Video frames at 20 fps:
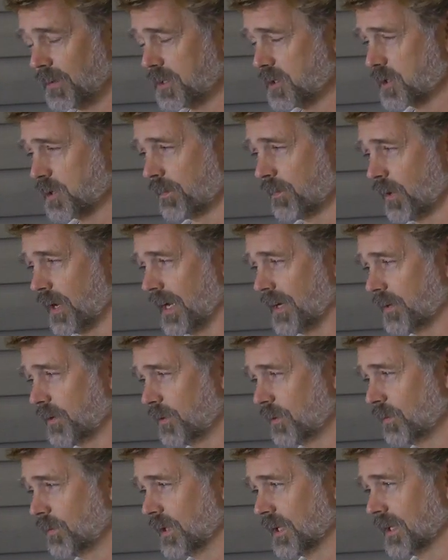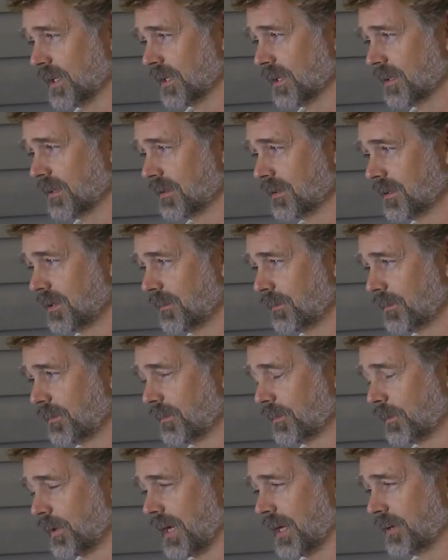which is a brand
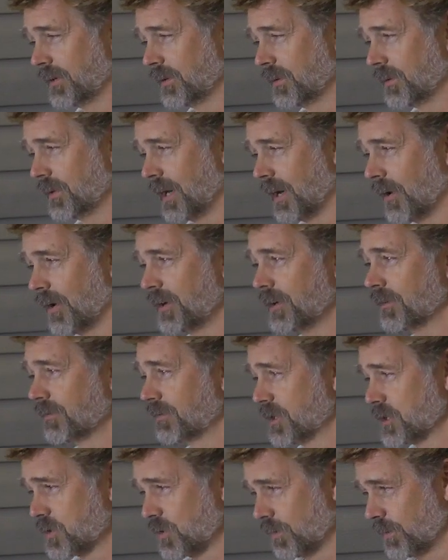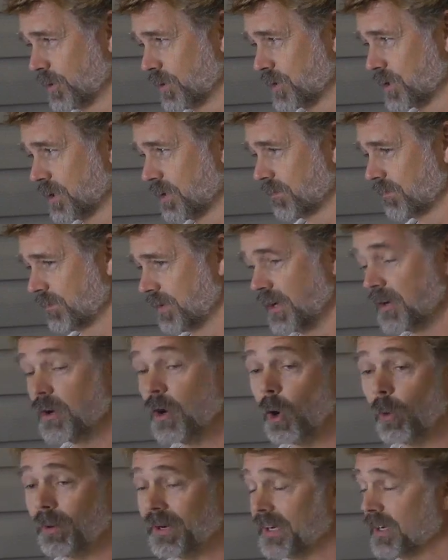new area of distribution that
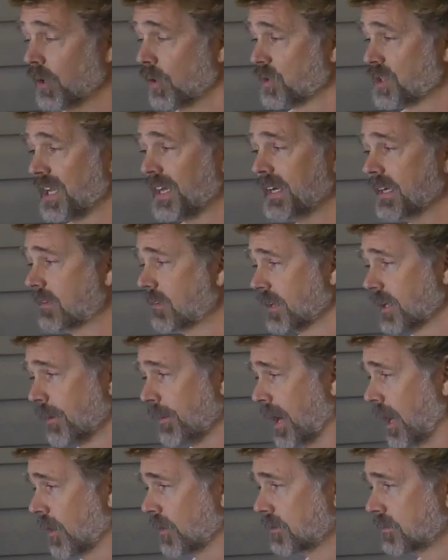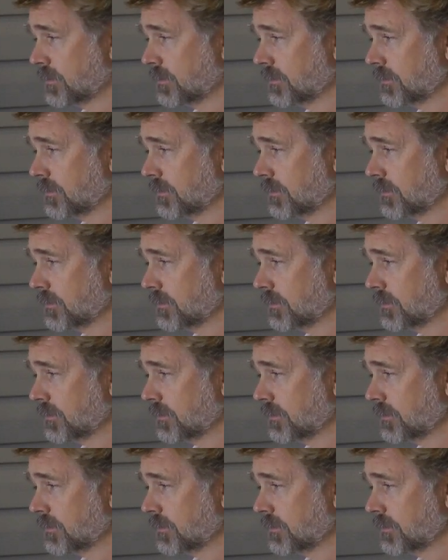nobody knows anything about.